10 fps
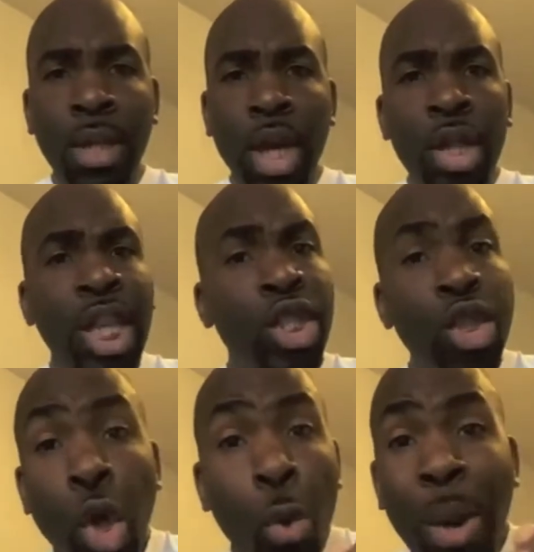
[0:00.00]
There's
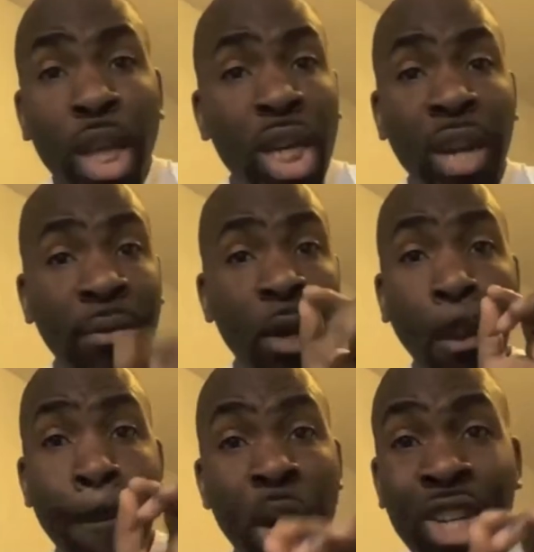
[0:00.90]
no way you're going to feel
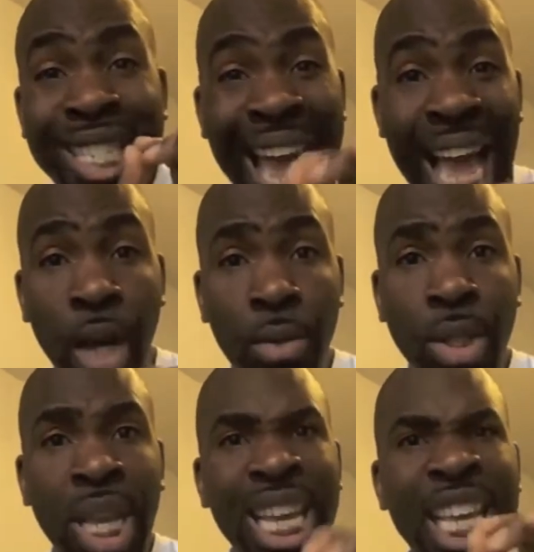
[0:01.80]
burnt out
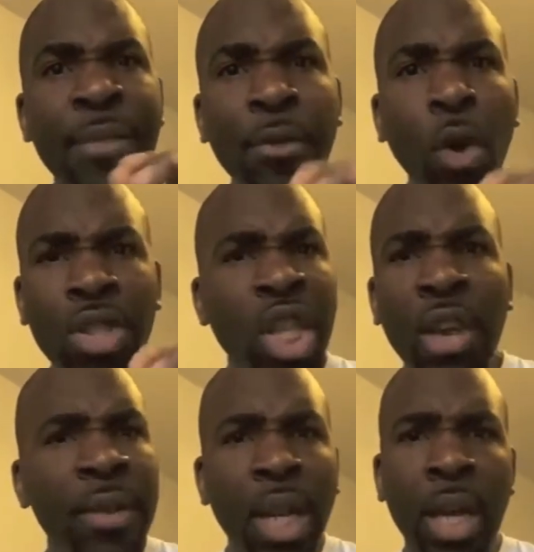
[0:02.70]
if you're
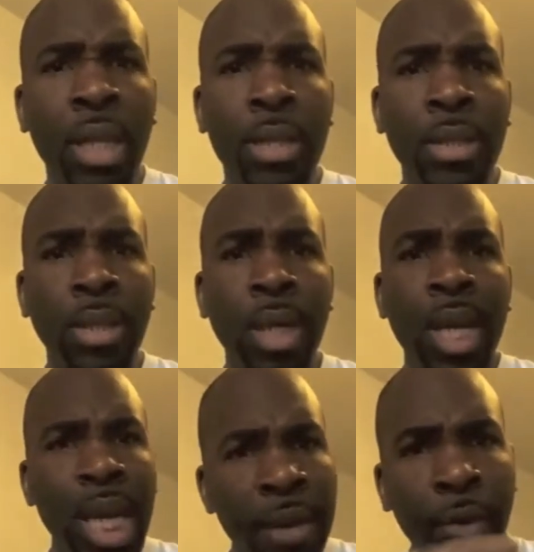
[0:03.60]
serving others.
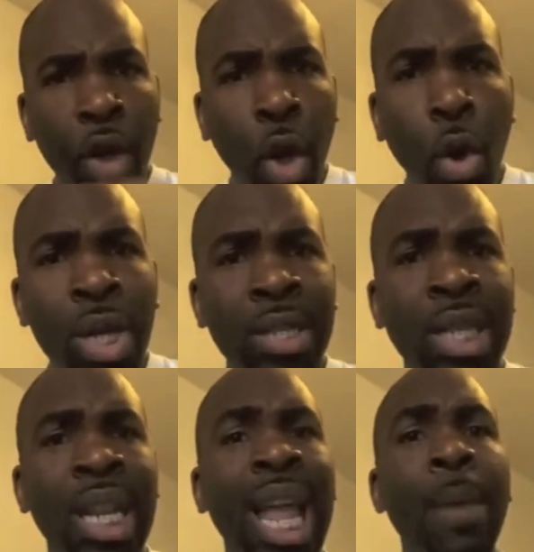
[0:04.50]
If your goal is in
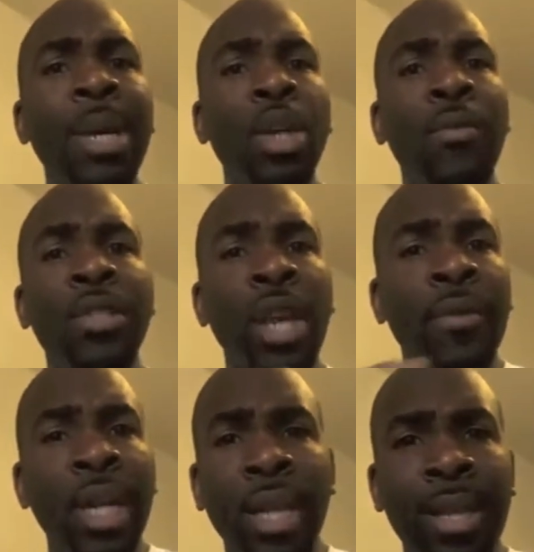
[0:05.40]
alignment of
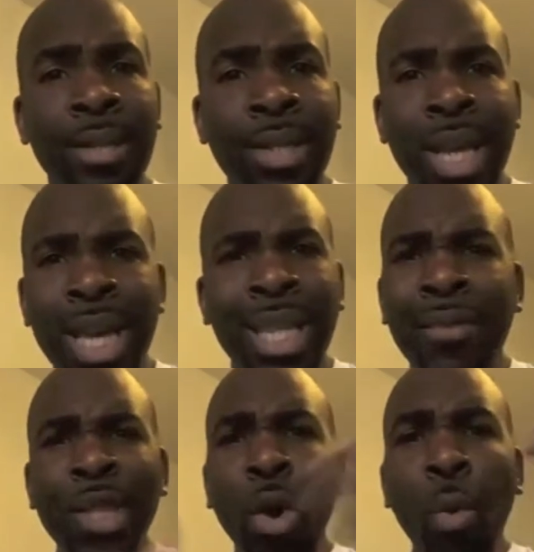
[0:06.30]
serving others, there
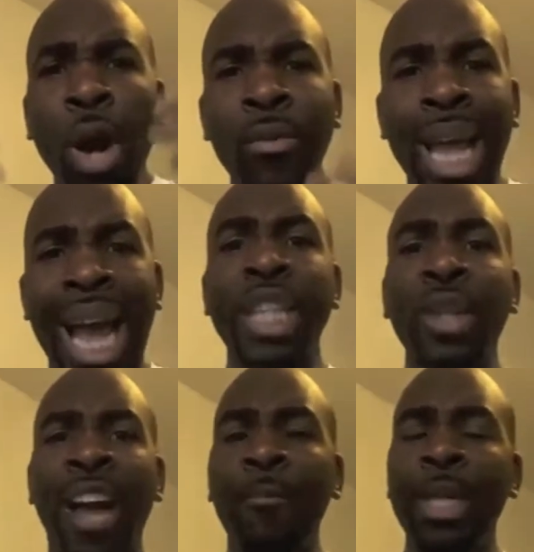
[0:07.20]
is no worry. I,
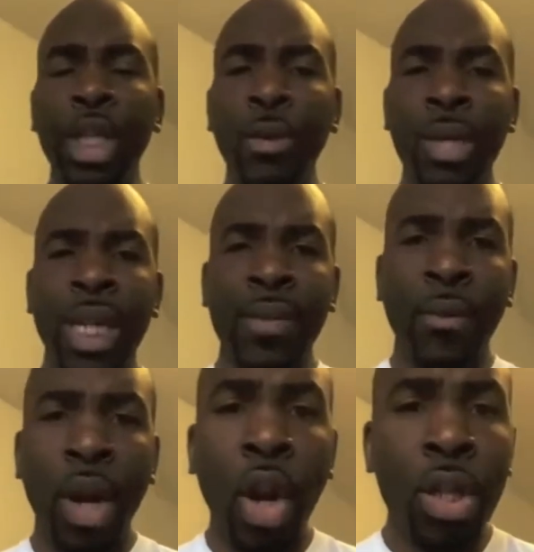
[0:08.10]
I've been doing this
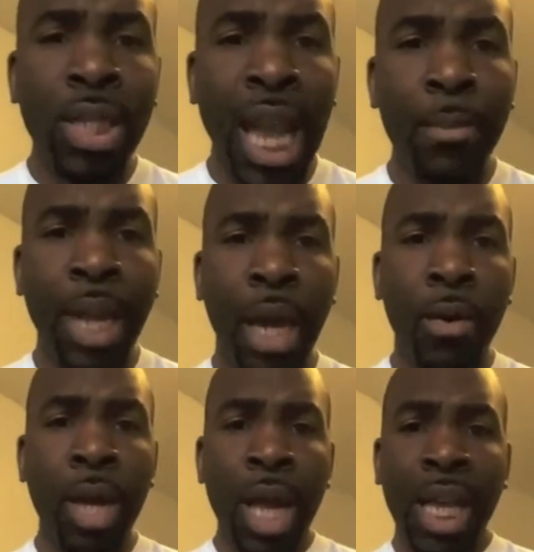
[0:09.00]
for a long time now.
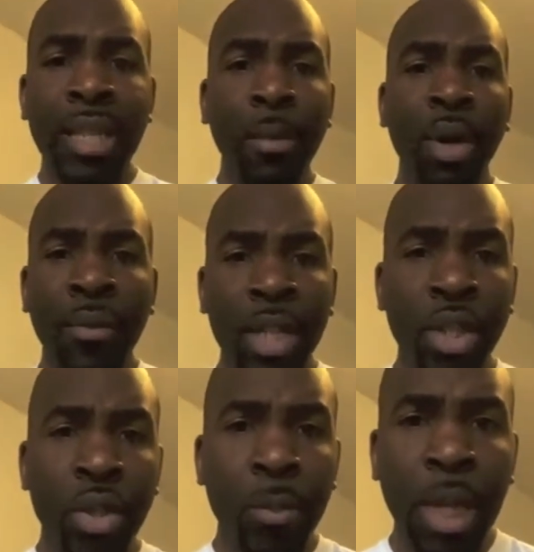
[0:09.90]
As a
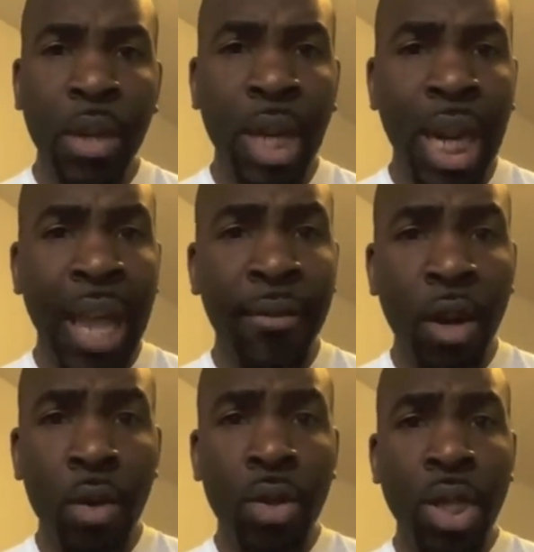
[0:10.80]
motivational speaker and a life
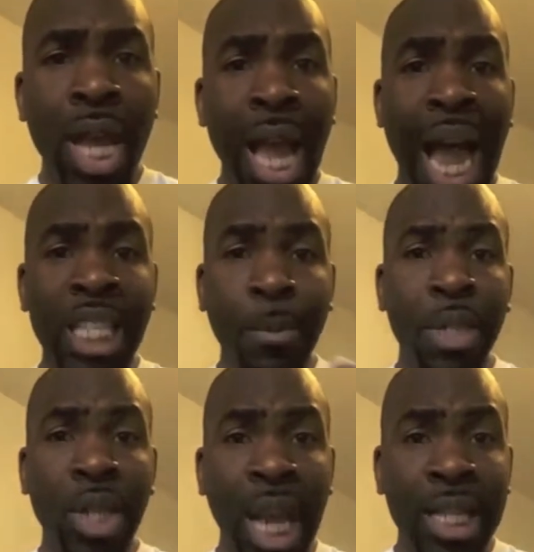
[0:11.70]
coach, I
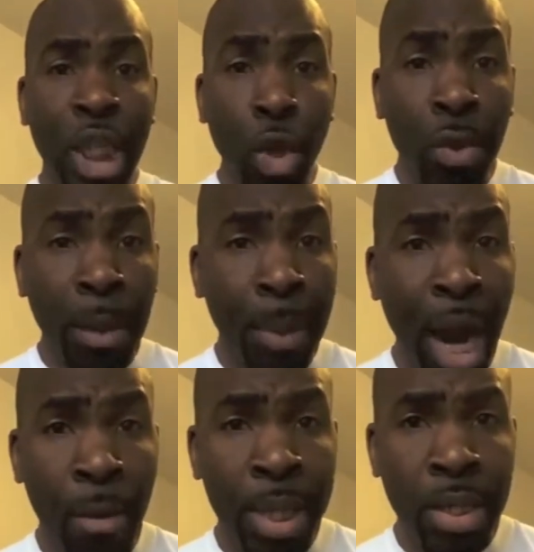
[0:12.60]
specialize in youth
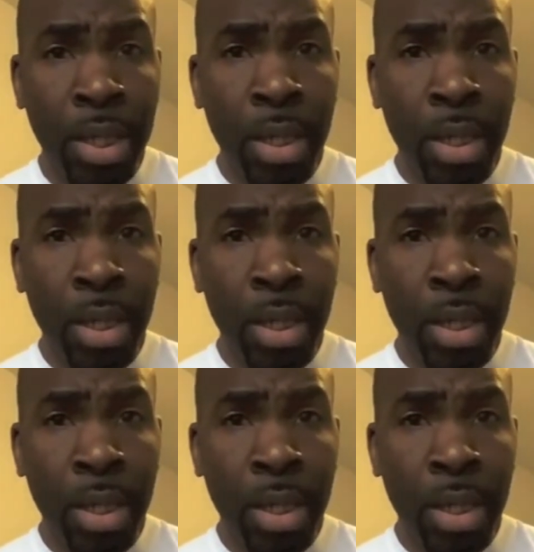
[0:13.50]
empowerment.